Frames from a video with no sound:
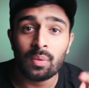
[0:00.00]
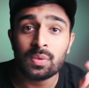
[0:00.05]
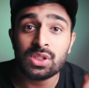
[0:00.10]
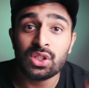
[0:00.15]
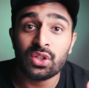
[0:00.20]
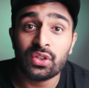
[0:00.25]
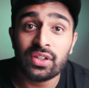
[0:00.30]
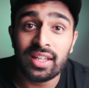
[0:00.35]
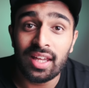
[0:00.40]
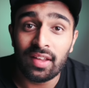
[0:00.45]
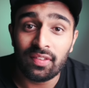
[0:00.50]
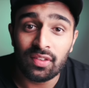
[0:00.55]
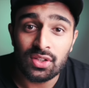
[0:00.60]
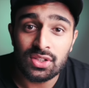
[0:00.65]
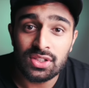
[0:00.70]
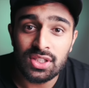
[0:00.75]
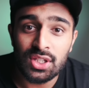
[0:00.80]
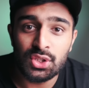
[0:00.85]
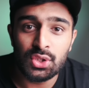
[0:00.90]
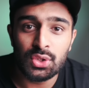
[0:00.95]
I was looking at
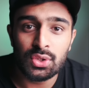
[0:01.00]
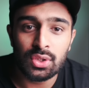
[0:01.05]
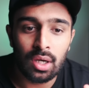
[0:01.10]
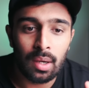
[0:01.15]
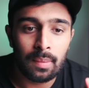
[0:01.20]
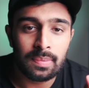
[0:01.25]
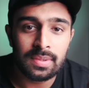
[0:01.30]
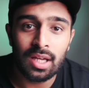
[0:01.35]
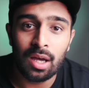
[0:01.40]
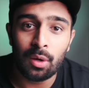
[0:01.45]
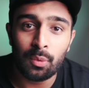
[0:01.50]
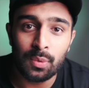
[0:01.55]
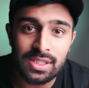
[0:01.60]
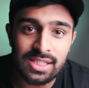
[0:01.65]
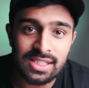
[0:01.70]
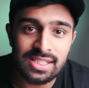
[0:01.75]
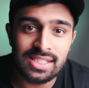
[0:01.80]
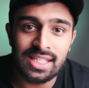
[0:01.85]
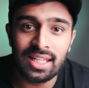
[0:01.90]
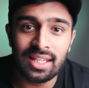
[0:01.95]
those tissue types, I
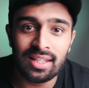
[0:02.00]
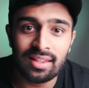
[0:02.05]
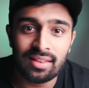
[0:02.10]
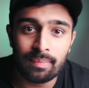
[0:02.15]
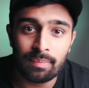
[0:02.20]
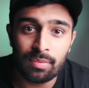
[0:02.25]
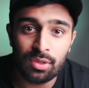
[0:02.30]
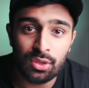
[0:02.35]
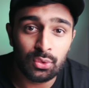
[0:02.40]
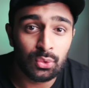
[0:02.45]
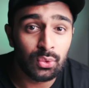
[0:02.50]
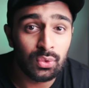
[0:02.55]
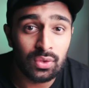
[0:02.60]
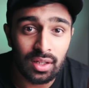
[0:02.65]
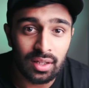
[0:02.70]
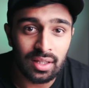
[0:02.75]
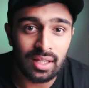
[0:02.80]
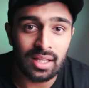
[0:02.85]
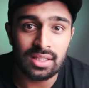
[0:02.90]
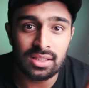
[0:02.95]
was seeing them through
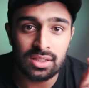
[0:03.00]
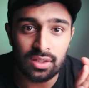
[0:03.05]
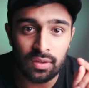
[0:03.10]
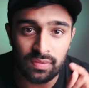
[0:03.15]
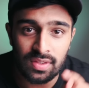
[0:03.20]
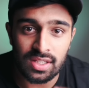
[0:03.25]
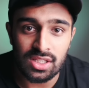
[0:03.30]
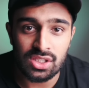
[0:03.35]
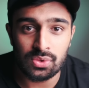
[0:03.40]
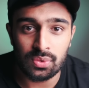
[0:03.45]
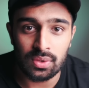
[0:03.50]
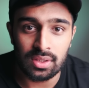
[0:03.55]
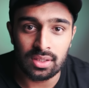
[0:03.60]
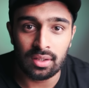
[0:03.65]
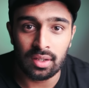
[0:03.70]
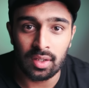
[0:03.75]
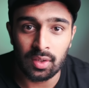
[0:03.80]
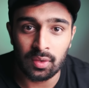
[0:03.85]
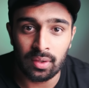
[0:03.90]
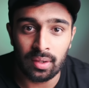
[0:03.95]
the lens of this tree
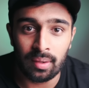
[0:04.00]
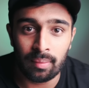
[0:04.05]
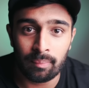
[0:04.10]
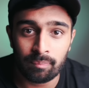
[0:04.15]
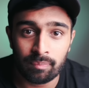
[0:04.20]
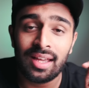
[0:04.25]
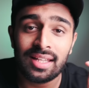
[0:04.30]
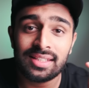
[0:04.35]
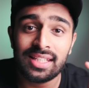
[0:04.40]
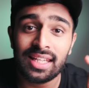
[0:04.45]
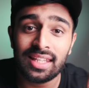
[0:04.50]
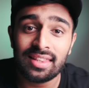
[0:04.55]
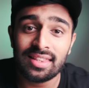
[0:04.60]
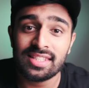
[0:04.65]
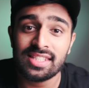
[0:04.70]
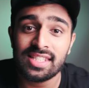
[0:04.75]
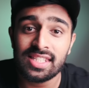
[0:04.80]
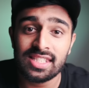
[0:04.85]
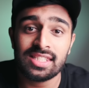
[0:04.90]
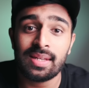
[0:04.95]
diagram. And taking
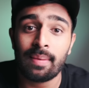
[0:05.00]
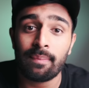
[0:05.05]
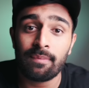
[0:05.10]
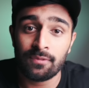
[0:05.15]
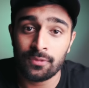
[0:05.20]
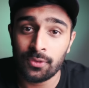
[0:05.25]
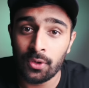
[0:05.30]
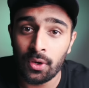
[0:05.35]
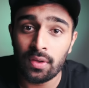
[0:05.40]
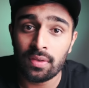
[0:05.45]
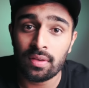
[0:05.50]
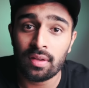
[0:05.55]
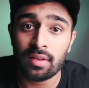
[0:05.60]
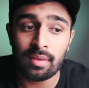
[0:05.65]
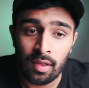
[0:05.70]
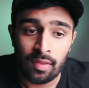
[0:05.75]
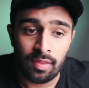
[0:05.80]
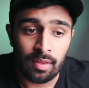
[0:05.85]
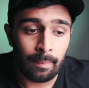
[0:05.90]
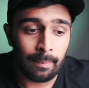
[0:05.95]
this a step
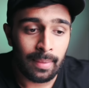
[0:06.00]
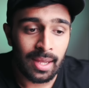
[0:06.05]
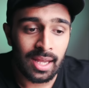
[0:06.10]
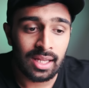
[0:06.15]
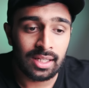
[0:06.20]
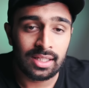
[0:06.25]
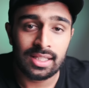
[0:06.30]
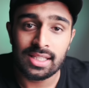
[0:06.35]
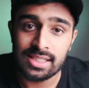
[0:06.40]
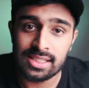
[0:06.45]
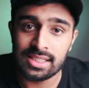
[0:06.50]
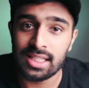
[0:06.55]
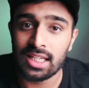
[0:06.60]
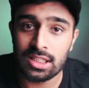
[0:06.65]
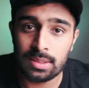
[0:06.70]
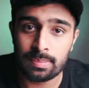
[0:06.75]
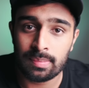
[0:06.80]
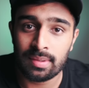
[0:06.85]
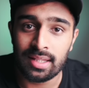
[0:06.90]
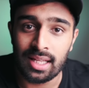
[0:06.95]
further, the main
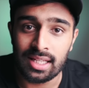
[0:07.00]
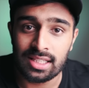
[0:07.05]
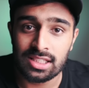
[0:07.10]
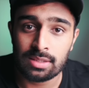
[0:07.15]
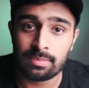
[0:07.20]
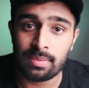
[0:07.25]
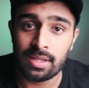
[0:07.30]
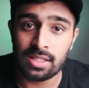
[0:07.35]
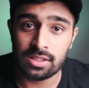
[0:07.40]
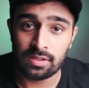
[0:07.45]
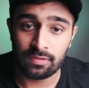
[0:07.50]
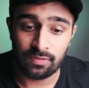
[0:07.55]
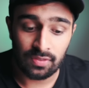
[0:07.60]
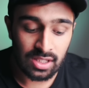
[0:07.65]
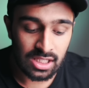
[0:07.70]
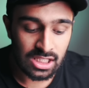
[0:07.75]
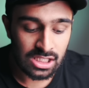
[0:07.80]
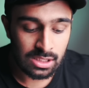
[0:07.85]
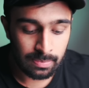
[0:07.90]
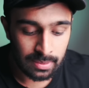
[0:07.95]
assessment that semester for
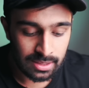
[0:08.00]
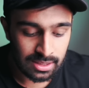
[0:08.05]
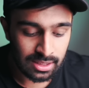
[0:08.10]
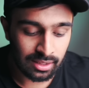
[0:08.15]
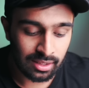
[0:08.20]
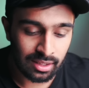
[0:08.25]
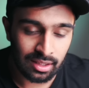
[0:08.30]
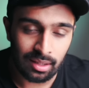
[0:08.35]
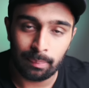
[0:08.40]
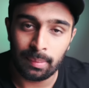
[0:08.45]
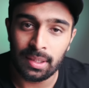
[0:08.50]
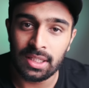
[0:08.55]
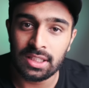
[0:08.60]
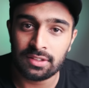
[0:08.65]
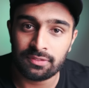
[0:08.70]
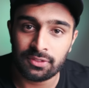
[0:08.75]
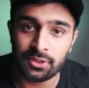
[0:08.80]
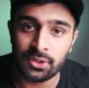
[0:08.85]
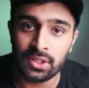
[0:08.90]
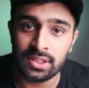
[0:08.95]
this particular
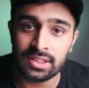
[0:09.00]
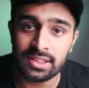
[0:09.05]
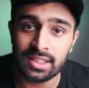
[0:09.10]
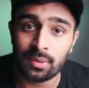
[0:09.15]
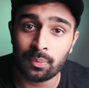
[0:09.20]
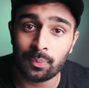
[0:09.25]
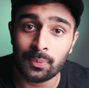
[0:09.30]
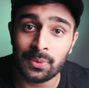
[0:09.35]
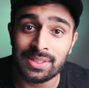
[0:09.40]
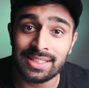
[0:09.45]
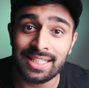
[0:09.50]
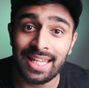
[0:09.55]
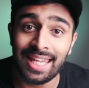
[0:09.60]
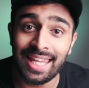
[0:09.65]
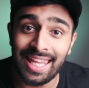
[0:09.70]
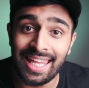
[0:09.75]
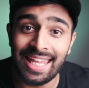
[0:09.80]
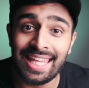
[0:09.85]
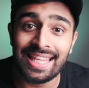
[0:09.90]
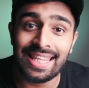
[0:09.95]
piece of content was
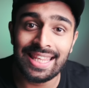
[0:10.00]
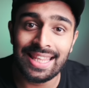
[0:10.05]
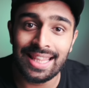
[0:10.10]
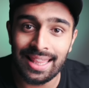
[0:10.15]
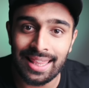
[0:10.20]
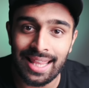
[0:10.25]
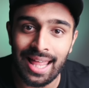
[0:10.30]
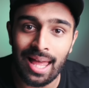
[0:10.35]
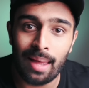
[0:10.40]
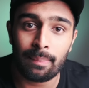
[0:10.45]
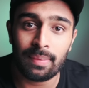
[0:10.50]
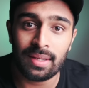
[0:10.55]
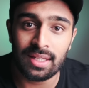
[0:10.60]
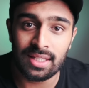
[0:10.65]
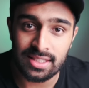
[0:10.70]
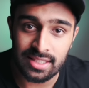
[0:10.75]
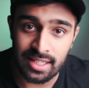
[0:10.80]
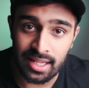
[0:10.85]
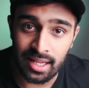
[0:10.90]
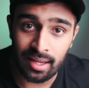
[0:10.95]
a in-lab
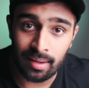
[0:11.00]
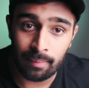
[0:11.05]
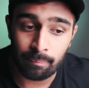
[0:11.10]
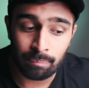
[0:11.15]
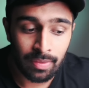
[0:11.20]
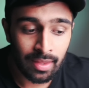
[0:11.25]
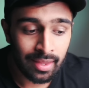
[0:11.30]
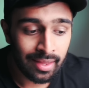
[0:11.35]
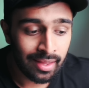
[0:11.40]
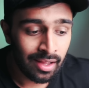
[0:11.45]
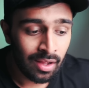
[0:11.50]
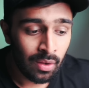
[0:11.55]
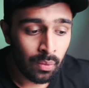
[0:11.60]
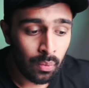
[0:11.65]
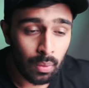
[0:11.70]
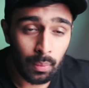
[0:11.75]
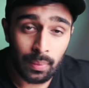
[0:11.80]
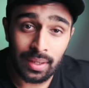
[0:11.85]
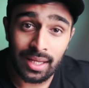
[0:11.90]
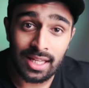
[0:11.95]
exam
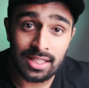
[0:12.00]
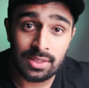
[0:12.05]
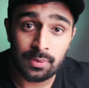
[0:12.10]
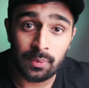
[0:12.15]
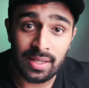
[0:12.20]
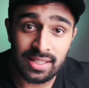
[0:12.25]
where we had to